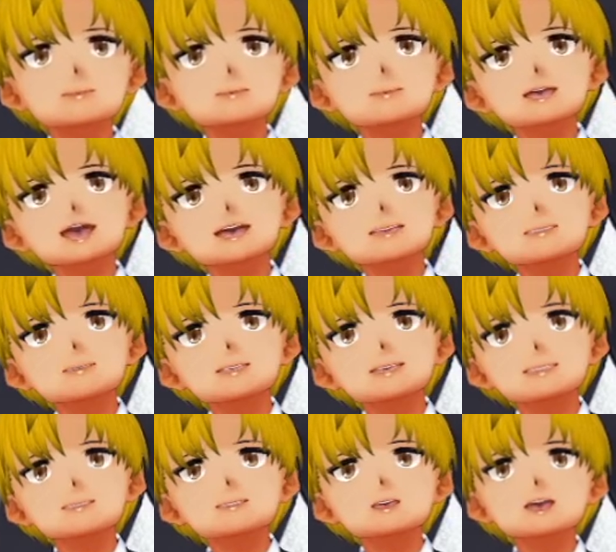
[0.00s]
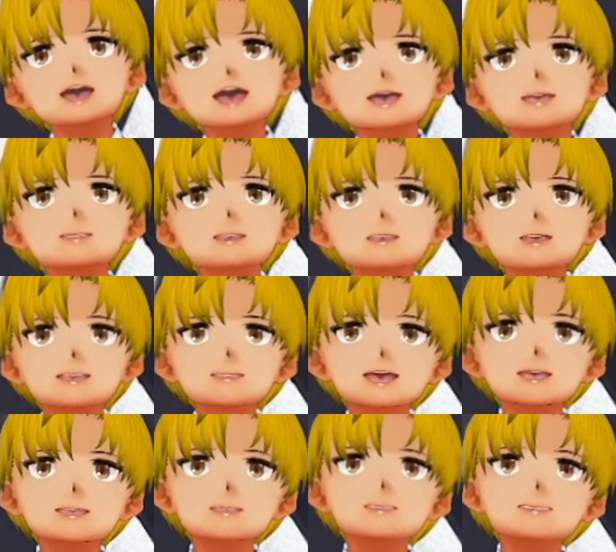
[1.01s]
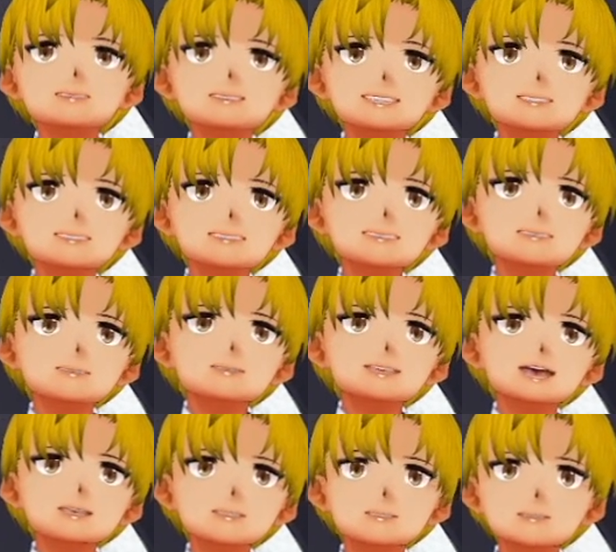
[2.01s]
I'm so awful. I'm not doing anything right.